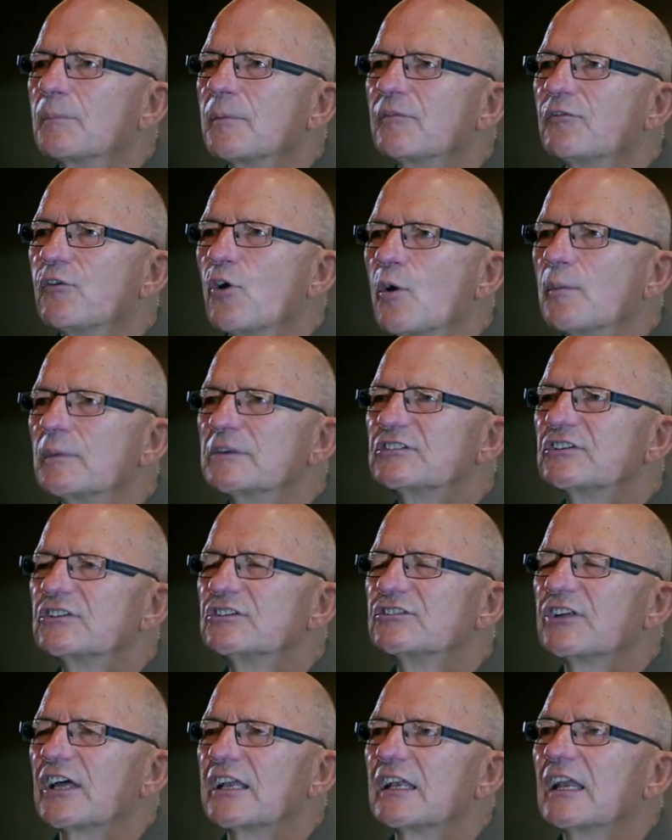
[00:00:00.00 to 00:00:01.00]

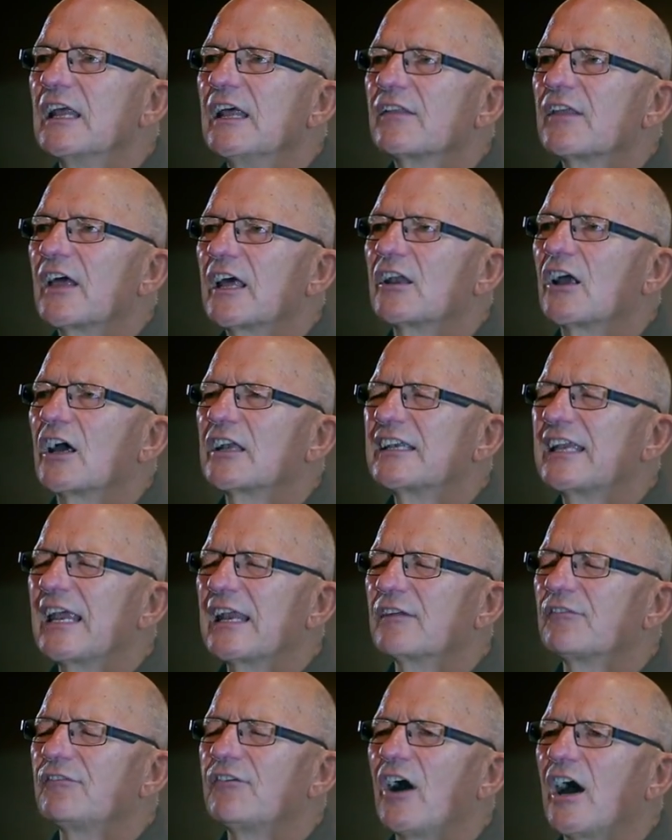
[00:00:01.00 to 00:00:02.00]
performances that they'd
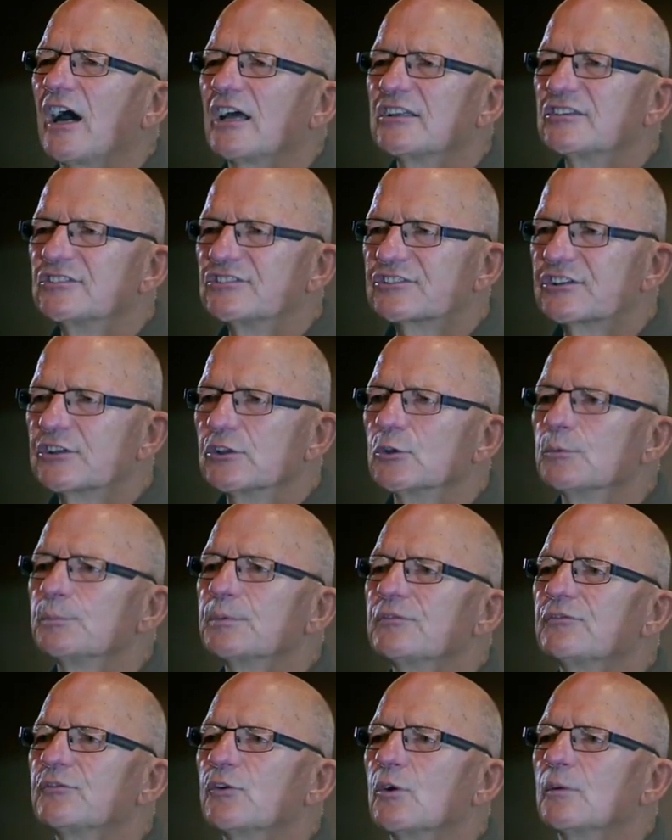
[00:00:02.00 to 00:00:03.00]
identified, the skill
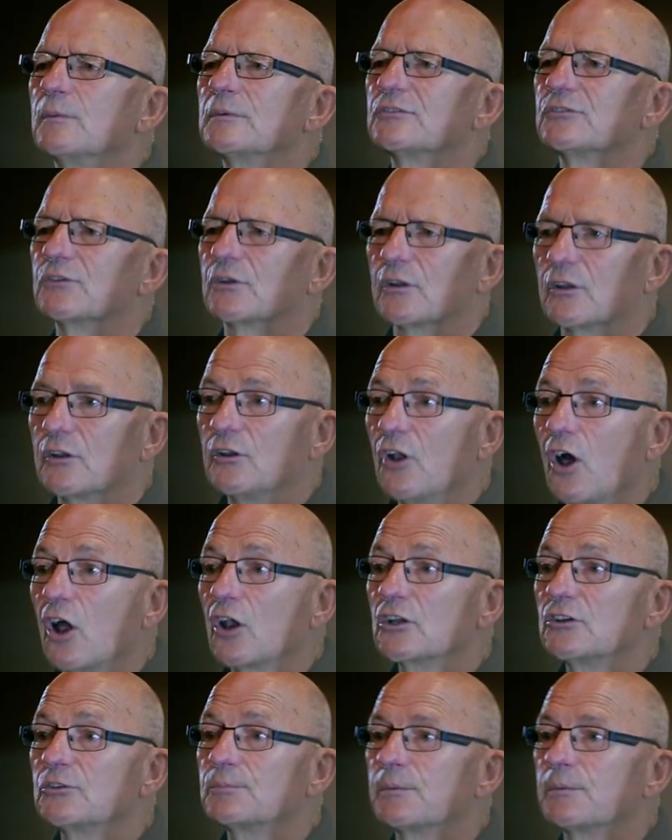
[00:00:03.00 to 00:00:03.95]
performance or the knowledge